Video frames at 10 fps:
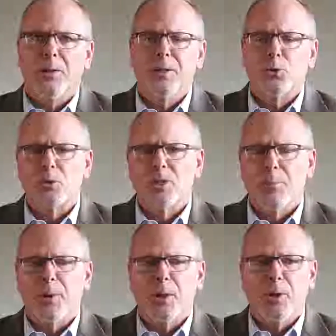These are
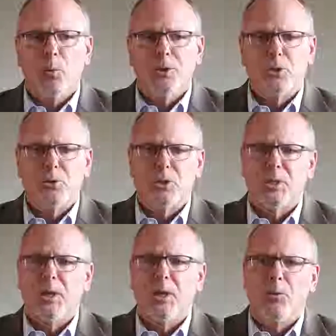typically what you
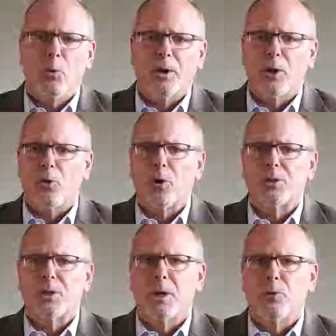see running
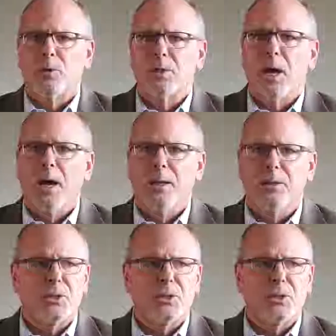across the countryside,